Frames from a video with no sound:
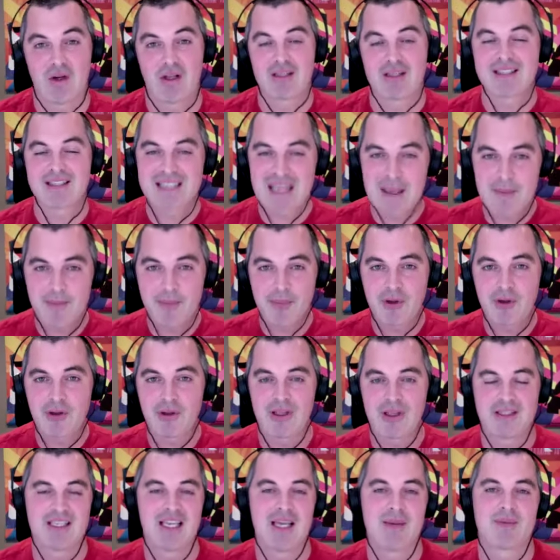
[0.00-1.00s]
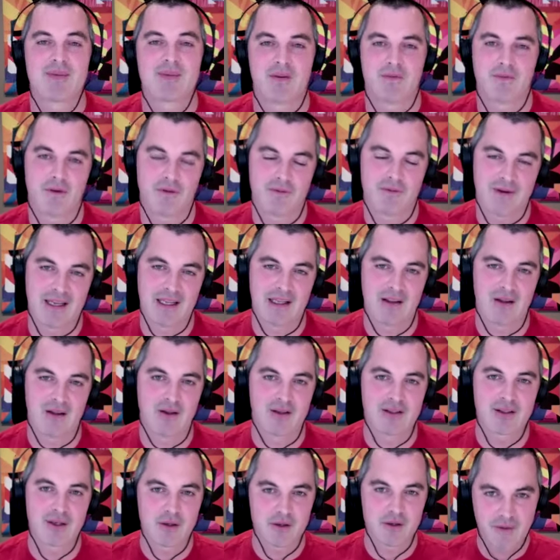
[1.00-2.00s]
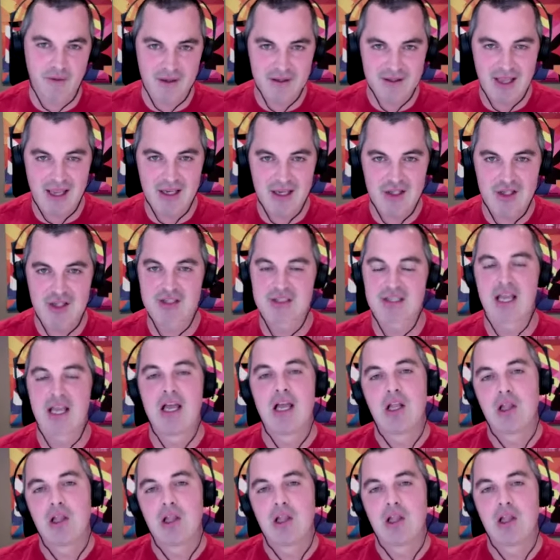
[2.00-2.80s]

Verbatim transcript: Simple tips for fat loss. Those foundations.